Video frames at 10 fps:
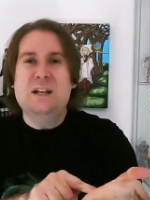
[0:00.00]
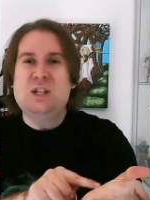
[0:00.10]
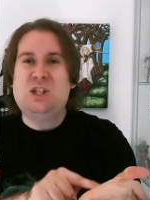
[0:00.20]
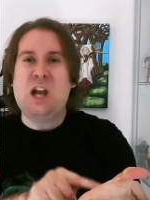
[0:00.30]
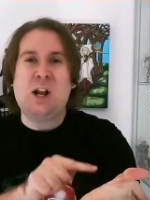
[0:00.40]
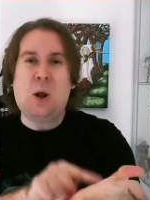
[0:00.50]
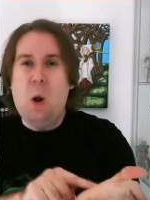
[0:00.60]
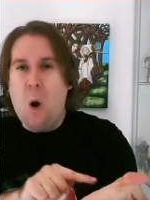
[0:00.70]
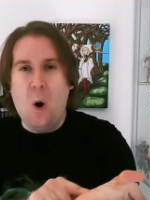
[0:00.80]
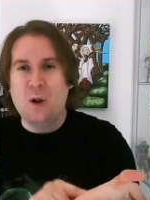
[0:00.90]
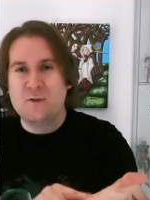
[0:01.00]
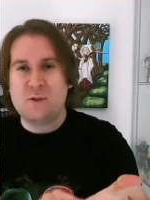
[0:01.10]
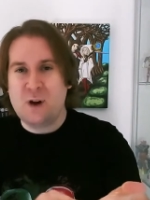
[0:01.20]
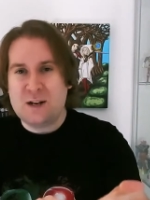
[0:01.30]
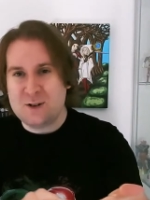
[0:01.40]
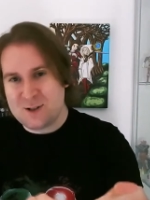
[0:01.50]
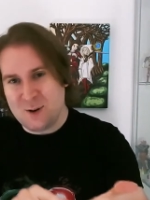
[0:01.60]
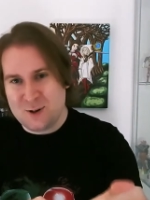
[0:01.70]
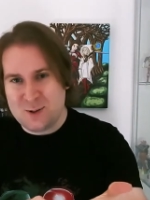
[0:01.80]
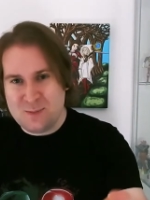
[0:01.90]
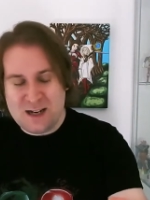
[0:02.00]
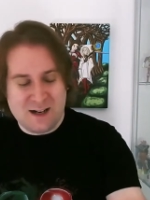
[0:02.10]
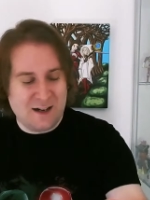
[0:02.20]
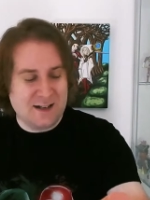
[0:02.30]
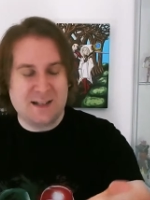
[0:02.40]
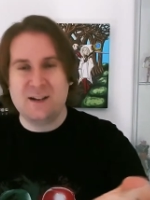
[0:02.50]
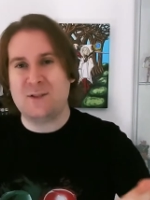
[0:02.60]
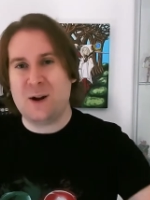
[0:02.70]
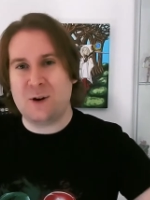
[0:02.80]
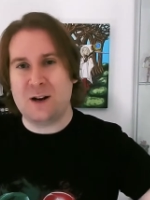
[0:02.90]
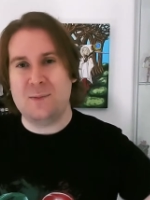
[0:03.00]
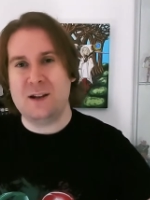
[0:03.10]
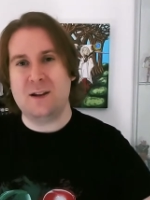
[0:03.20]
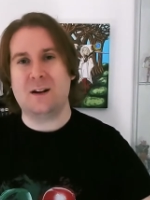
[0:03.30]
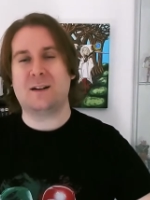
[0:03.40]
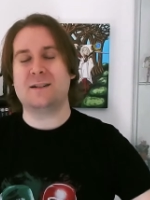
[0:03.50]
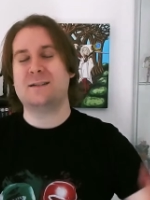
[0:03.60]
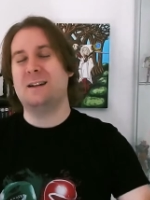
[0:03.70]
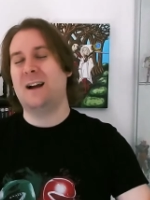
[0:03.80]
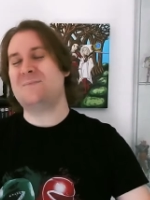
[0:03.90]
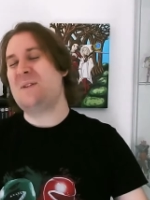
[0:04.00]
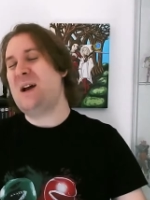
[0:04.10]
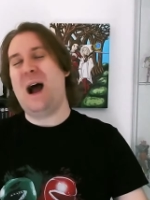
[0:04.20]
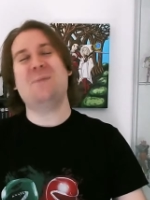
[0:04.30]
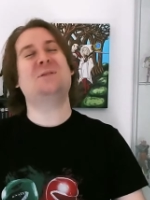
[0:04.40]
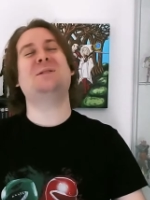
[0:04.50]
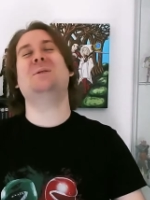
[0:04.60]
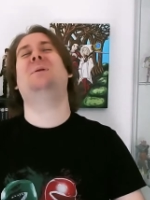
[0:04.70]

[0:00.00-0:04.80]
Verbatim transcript: check all of the Rangers' social media to see if they were going to be there because I'm I'm still